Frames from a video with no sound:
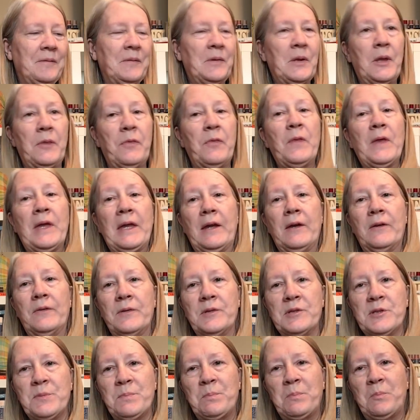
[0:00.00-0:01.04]
Not thing, on
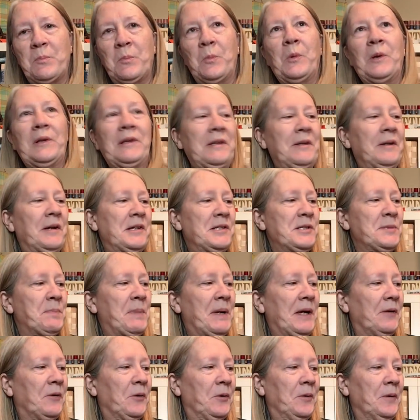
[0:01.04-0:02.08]
this really nice
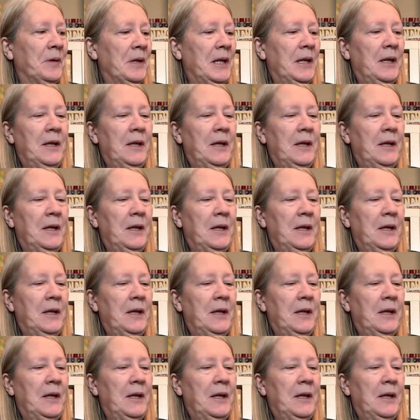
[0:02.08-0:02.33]
pattern.